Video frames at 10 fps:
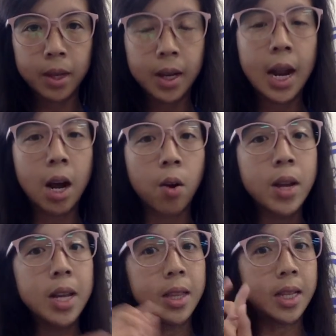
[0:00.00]
Now,
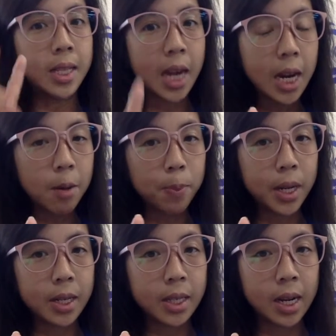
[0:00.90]
the second
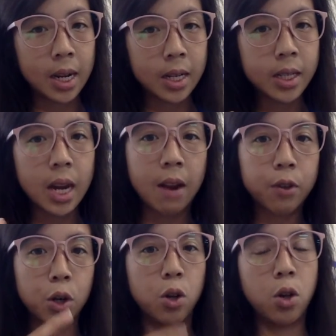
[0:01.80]
piece is,
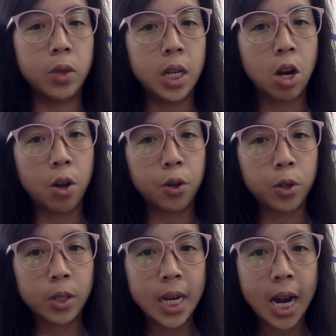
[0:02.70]
after closing all
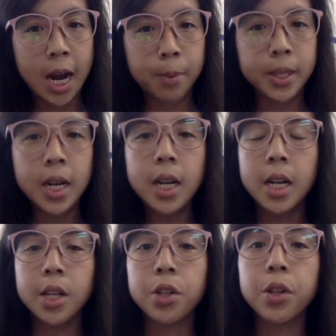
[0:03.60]
those tabs,
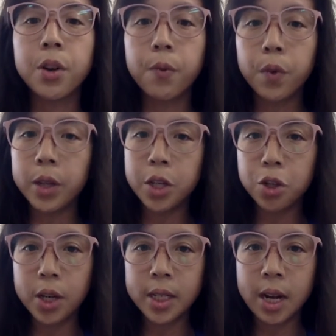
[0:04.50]
is you're going to fully
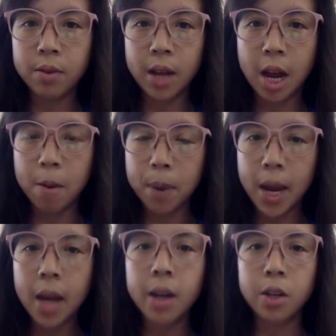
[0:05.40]
shut down the
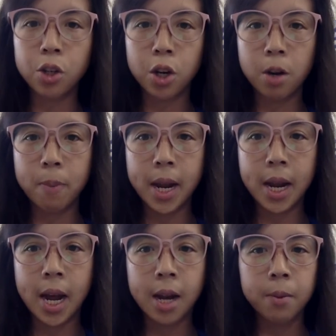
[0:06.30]
iPad and turn it
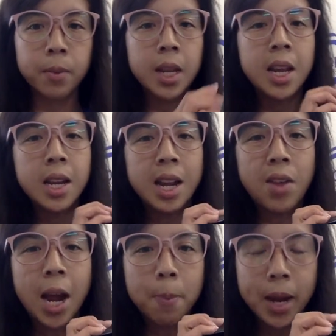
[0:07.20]
back on. Now,
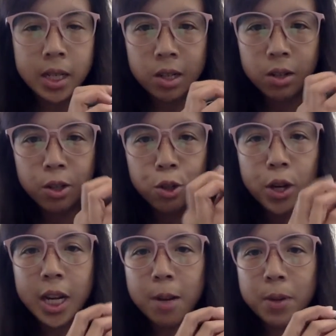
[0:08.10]
the iPads are a little
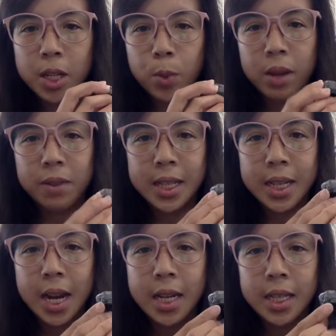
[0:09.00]
tricky because we have these
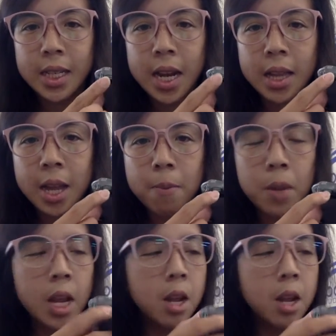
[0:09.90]
cases on them,